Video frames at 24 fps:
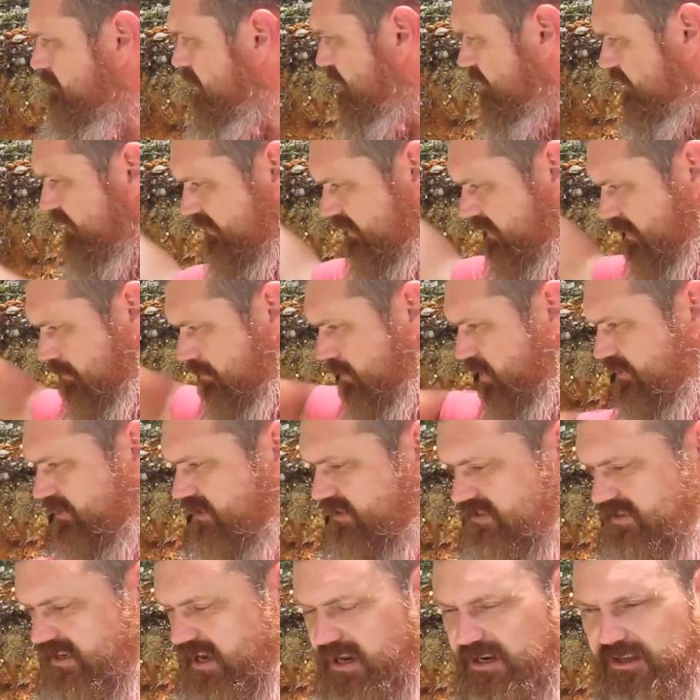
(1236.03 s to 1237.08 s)
I need to get them on
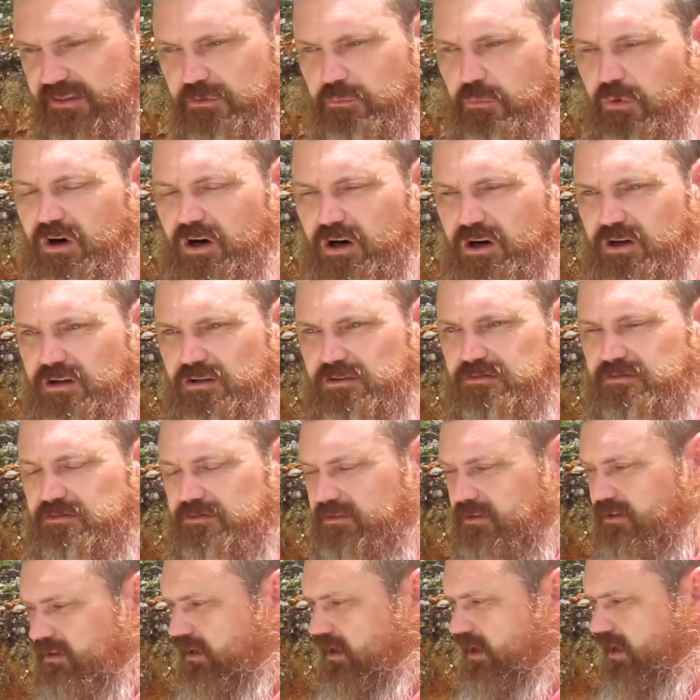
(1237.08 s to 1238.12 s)
this side of the wall.
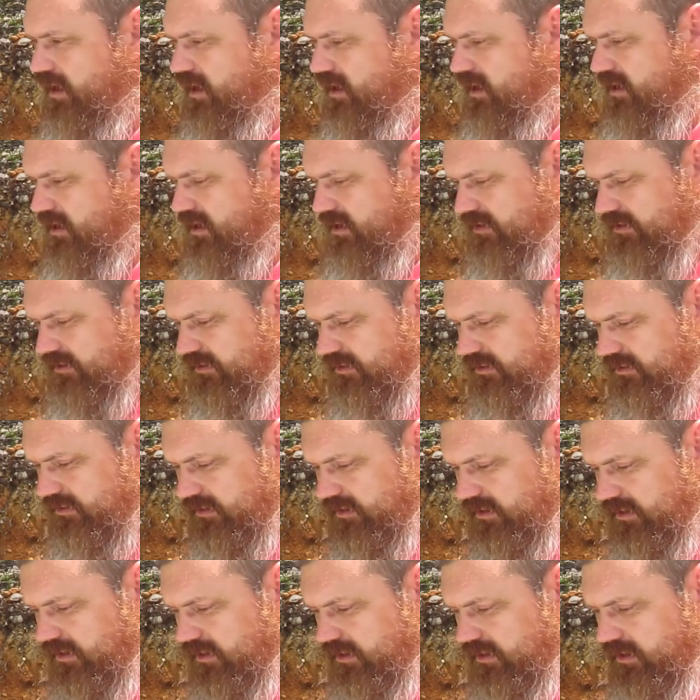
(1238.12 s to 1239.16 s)
And
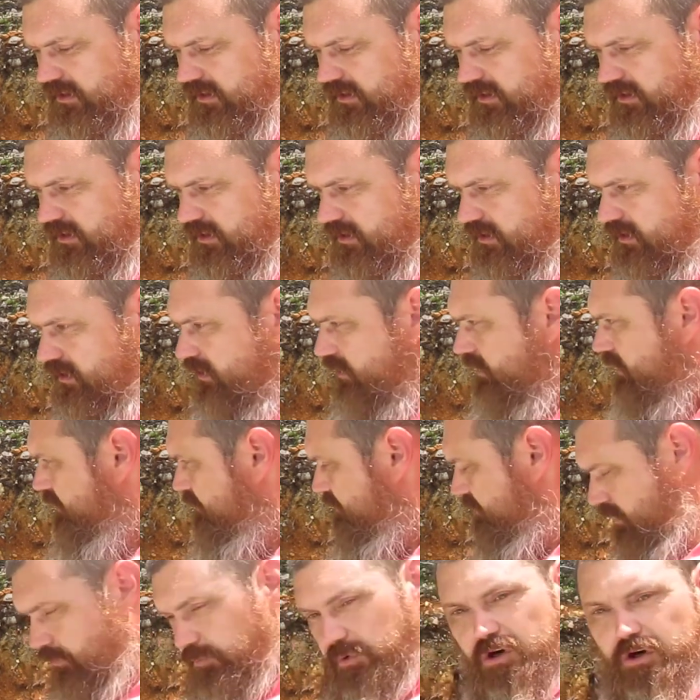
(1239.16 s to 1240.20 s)

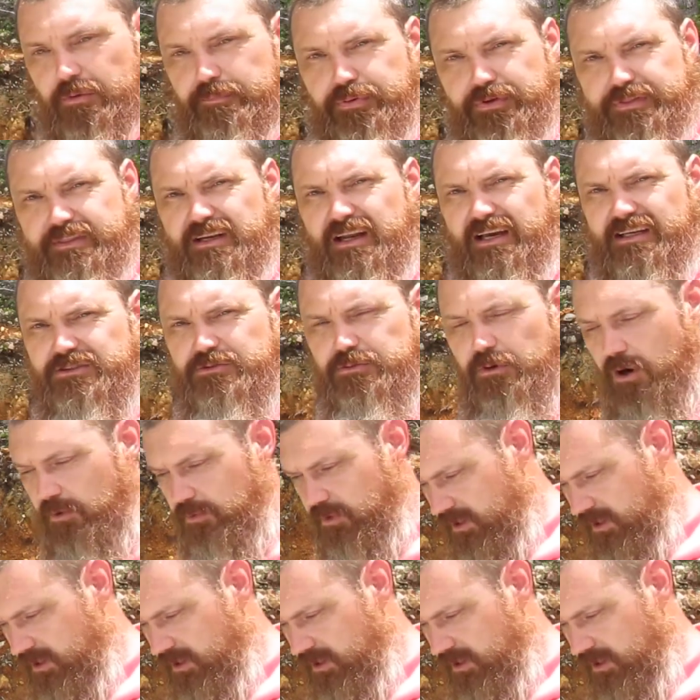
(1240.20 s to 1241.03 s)
then we're going to put the next row